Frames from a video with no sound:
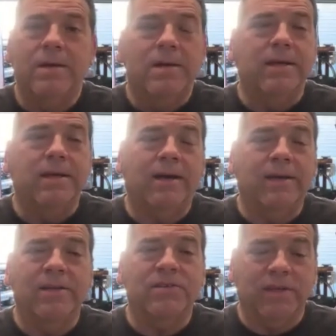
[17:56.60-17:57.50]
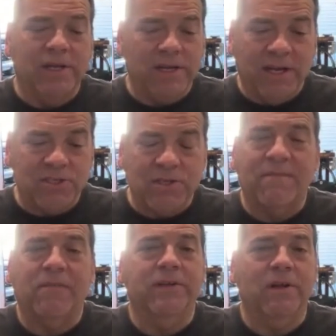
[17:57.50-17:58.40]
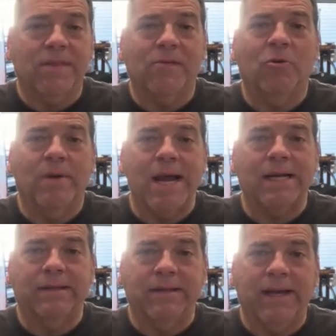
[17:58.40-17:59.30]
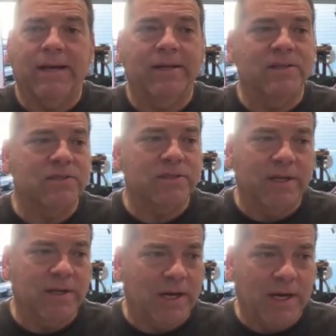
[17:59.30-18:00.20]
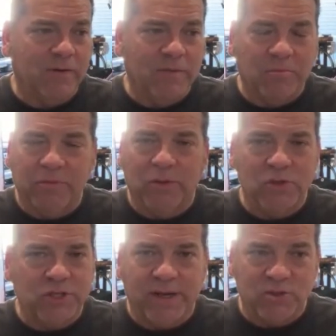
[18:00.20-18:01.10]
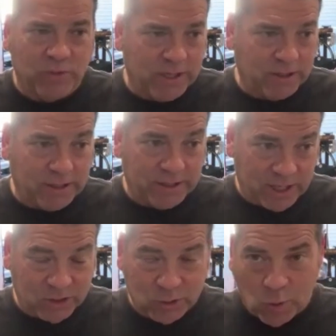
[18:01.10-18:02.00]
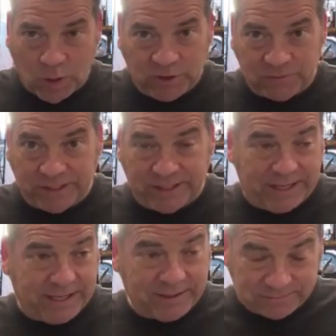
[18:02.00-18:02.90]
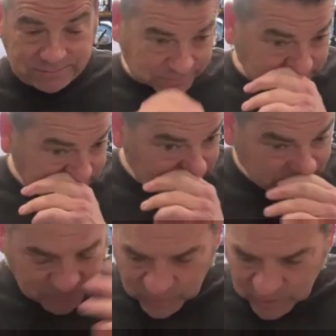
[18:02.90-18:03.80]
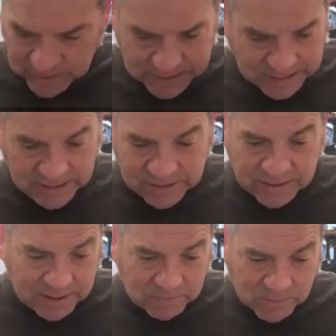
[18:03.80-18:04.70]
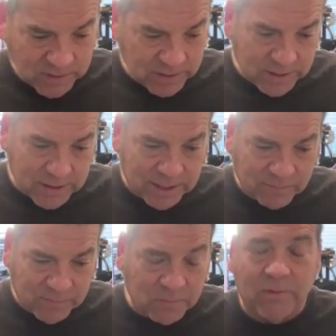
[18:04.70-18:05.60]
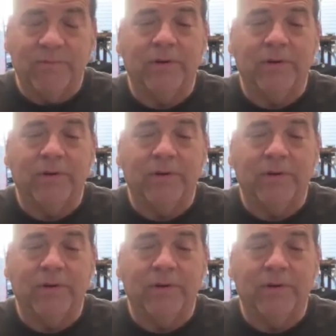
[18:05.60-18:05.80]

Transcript: yeah. It's definitely a throwback to that. I remember those days well. I toured with my dad, and I remember him.